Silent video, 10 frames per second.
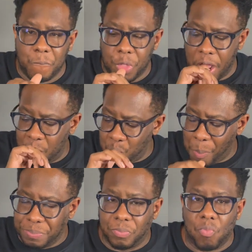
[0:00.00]
Okay.
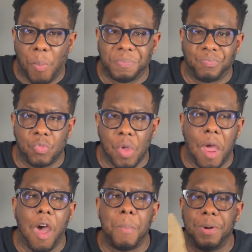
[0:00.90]
The
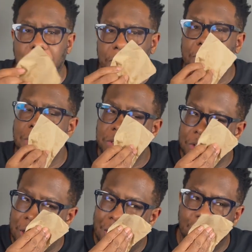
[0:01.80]
habanero kicks
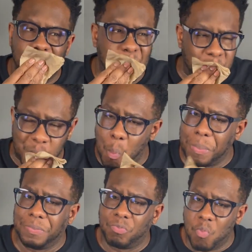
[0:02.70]
in
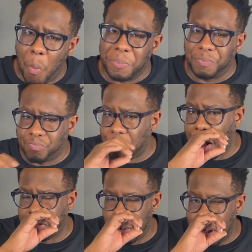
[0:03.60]

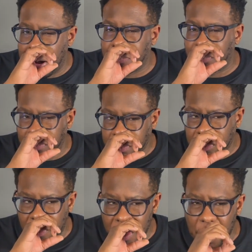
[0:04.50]
after about
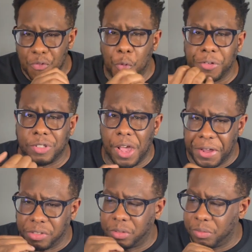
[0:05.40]
4
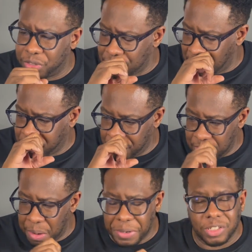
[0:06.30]
seconds. It's nice
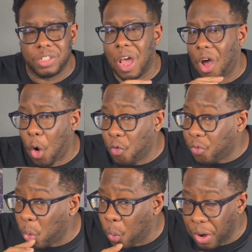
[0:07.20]
heat. It's not
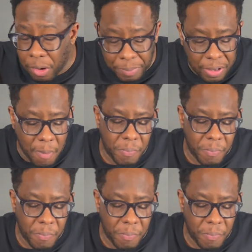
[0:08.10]
overwhelming.